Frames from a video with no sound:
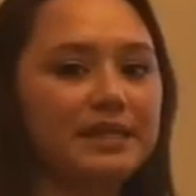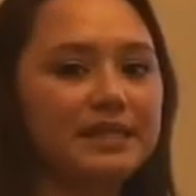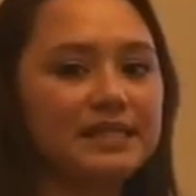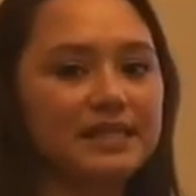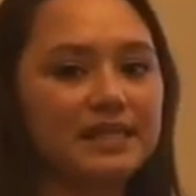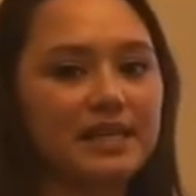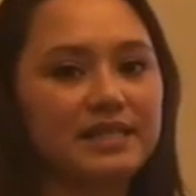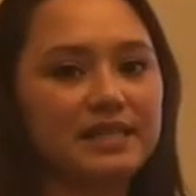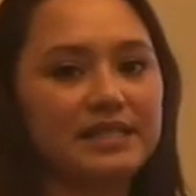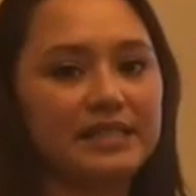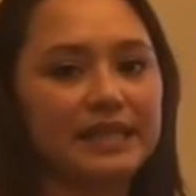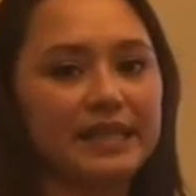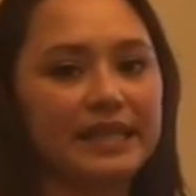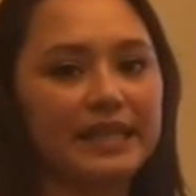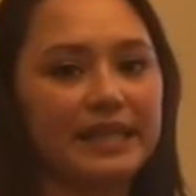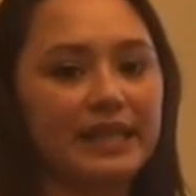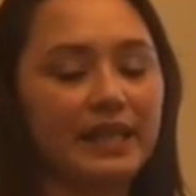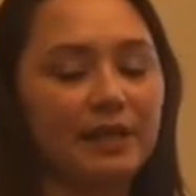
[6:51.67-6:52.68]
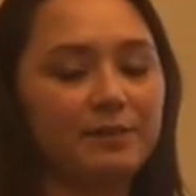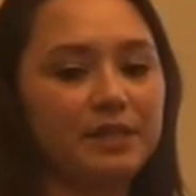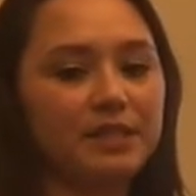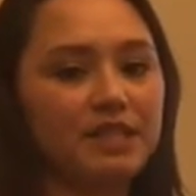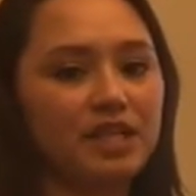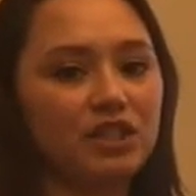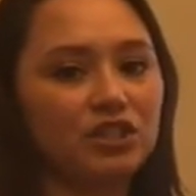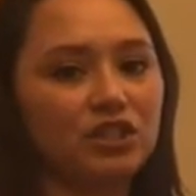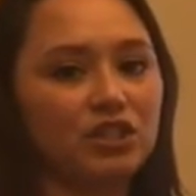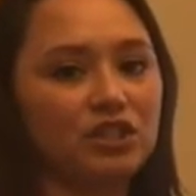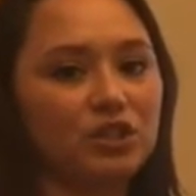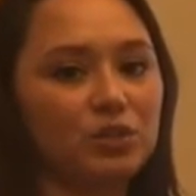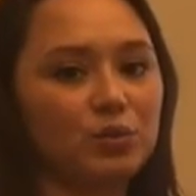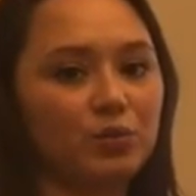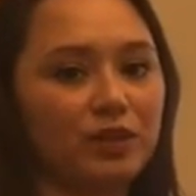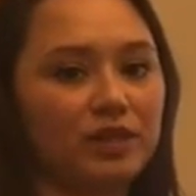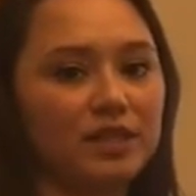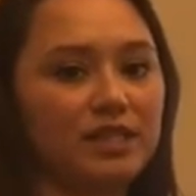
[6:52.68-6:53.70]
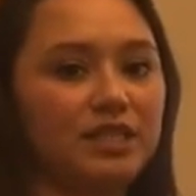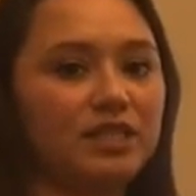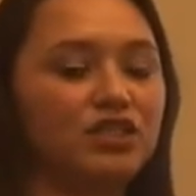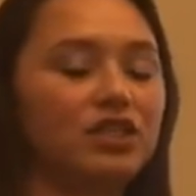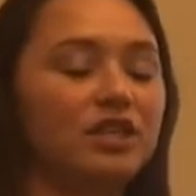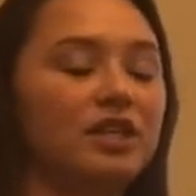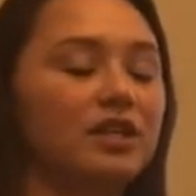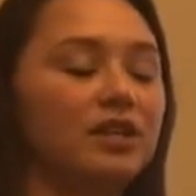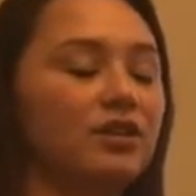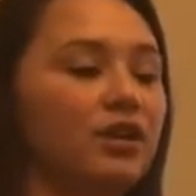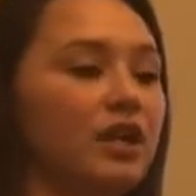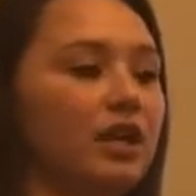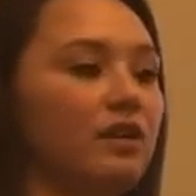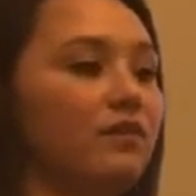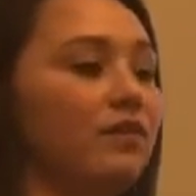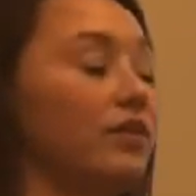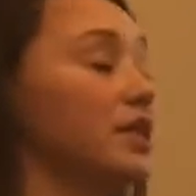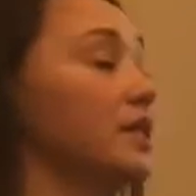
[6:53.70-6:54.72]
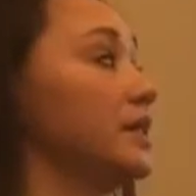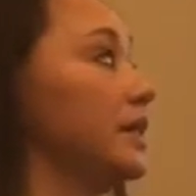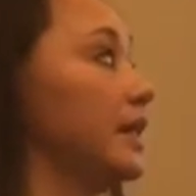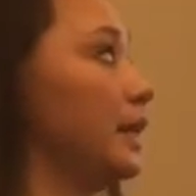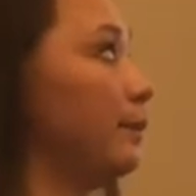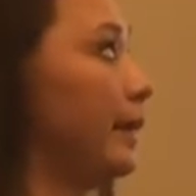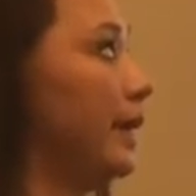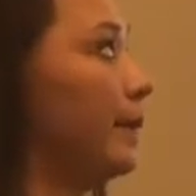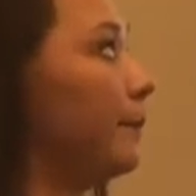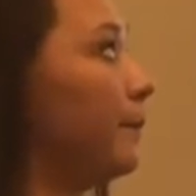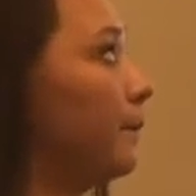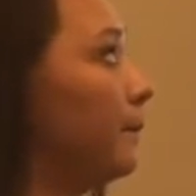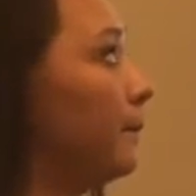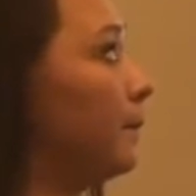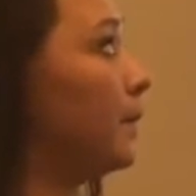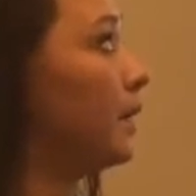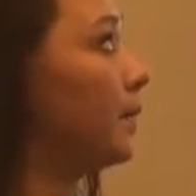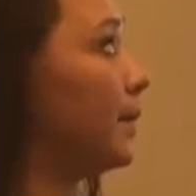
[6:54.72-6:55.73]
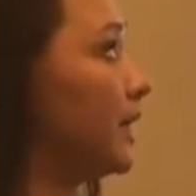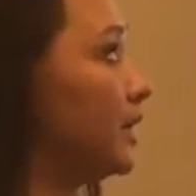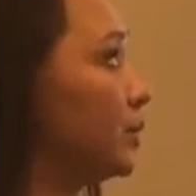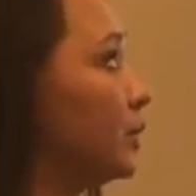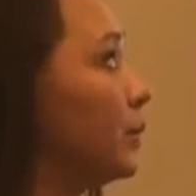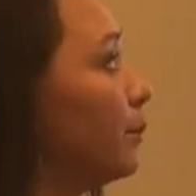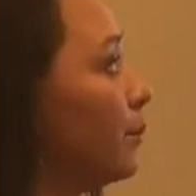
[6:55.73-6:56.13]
discussing the limitations with teaching and learning for this inmate patient